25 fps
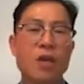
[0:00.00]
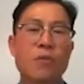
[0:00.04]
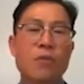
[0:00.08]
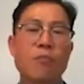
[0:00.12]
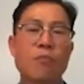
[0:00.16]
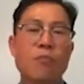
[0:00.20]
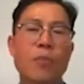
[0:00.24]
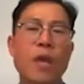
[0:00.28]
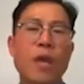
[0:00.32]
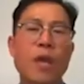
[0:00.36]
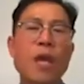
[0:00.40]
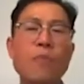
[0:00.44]

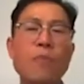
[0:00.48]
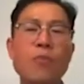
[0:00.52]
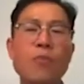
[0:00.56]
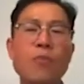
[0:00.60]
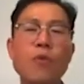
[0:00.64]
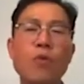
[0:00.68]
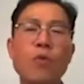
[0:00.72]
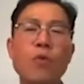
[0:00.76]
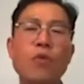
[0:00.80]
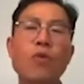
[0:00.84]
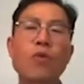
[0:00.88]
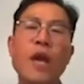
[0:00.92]

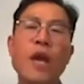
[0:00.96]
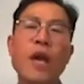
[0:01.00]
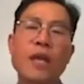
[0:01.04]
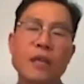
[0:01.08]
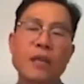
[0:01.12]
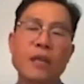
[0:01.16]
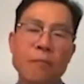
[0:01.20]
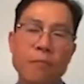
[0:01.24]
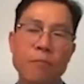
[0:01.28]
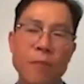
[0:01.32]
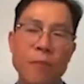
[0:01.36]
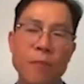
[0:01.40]
people who
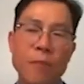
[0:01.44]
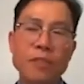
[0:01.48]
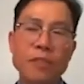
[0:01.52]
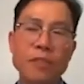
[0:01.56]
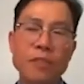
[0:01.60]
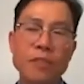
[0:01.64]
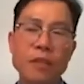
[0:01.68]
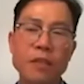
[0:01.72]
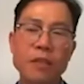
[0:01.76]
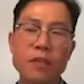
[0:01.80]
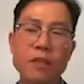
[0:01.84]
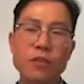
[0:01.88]
had a
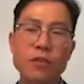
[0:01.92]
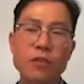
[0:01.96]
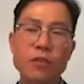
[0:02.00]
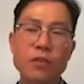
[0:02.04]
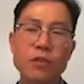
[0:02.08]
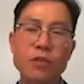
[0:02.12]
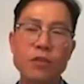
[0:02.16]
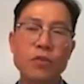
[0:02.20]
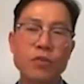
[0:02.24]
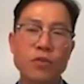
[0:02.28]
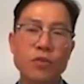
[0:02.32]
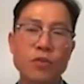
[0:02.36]
muscle
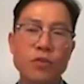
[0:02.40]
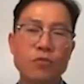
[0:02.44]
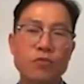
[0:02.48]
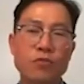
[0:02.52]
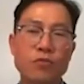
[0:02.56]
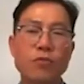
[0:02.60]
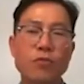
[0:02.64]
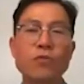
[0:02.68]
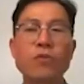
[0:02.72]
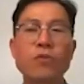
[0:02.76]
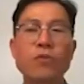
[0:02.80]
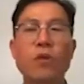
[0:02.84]
used to
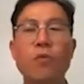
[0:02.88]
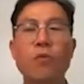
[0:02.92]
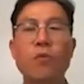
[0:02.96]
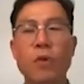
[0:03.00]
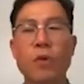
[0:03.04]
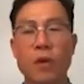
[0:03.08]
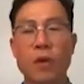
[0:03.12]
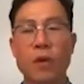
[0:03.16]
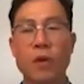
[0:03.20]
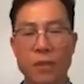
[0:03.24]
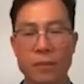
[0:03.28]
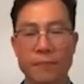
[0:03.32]
rule the
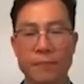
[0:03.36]
world.